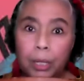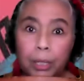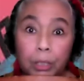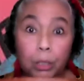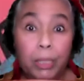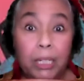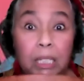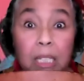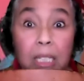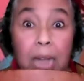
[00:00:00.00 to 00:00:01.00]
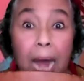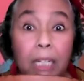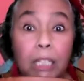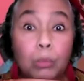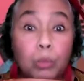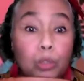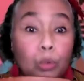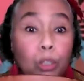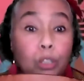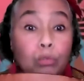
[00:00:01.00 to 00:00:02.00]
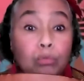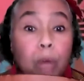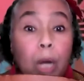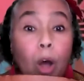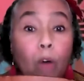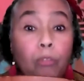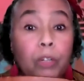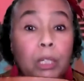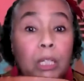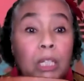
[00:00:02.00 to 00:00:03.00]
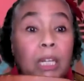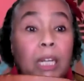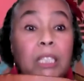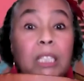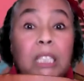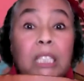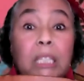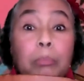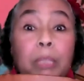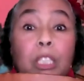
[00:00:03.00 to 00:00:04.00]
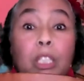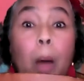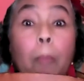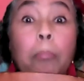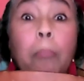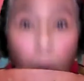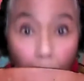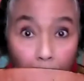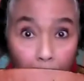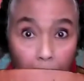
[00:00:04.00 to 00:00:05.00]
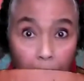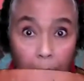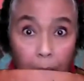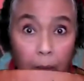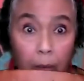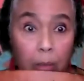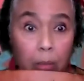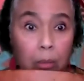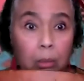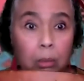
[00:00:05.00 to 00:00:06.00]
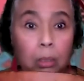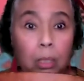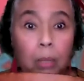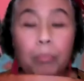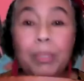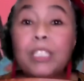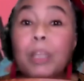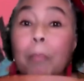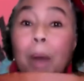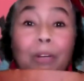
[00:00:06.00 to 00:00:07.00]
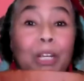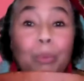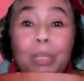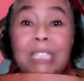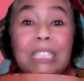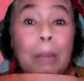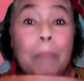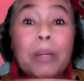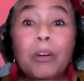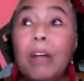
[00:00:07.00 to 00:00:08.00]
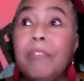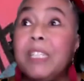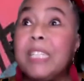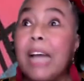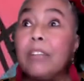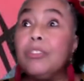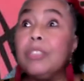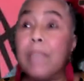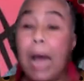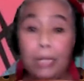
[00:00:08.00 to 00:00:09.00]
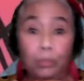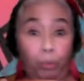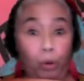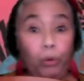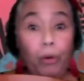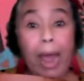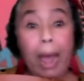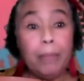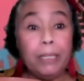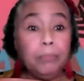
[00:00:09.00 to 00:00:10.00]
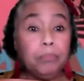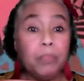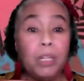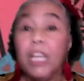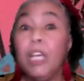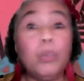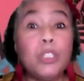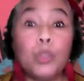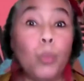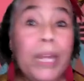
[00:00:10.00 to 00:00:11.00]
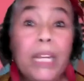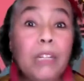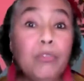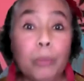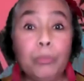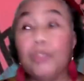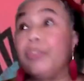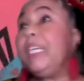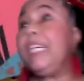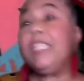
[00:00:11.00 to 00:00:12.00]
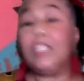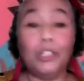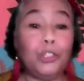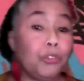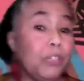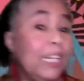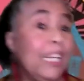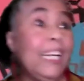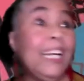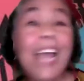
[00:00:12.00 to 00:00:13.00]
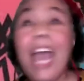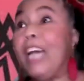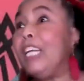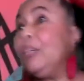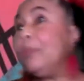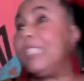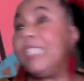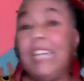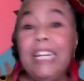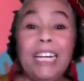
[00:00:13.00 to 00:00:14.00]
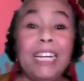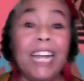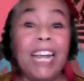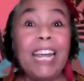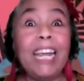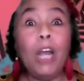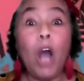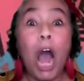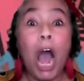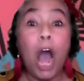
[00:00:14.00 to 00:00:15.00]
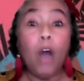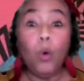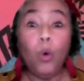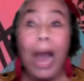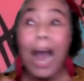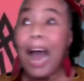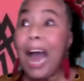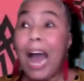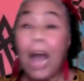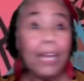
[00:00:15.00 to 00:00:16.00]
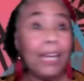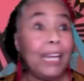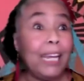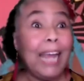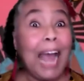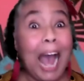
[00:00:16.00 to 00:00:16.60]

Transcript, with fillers: So he decided he was going to run off and see Mr. Monkey. Mr. Monkey was in the middle of his exercise program and he was swinging from tree to tree and he was singing, ah, ee ah,